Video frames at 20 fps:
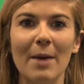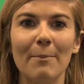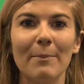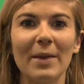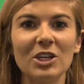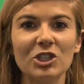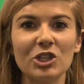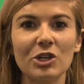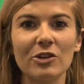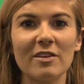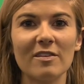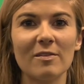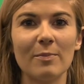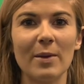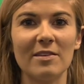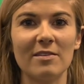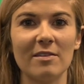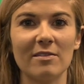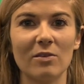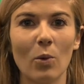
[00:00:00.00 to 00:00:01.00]
Make sure the
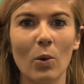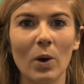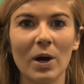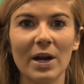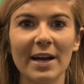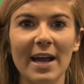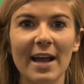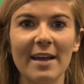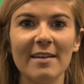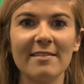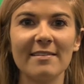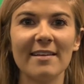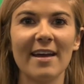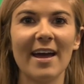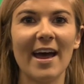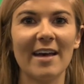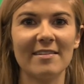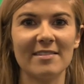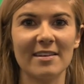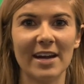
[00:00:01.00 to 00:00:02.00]
space is organized,
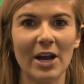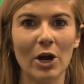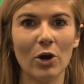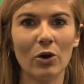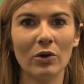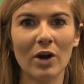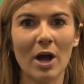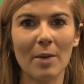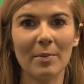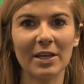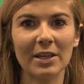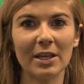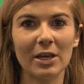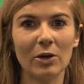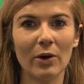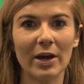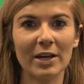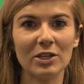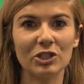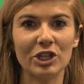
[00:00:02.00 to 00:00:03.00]
has an ergonomically
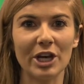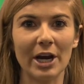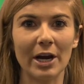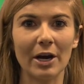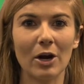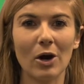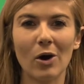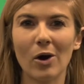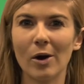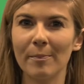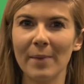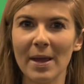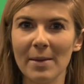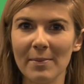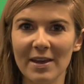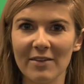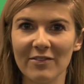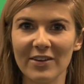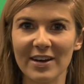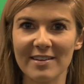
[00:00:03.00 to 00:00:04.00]
correct chair, or
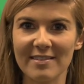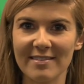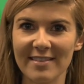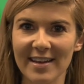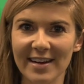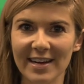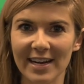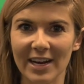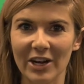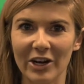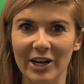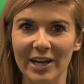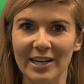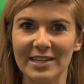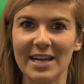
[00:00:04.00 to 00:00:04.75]
maybe even a standing area